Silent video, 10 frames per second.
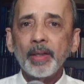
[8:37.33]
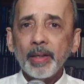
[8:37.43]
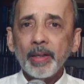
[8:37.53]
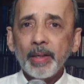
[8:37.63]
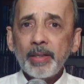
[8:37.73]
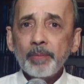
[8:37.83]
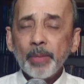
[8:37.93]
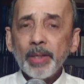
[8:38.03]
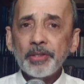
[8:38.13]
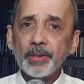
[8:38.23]
In
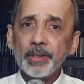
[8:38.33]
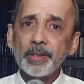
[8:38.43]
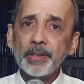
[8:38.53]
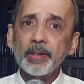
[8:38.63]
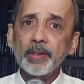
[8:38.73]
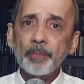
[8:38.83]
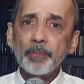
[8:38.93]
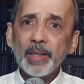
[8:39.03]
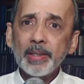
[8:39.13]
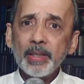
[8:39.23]
March this year,
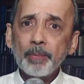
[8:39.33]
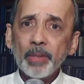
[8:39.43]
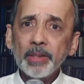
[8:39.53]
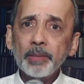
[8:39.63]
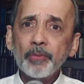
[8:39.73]
barely a month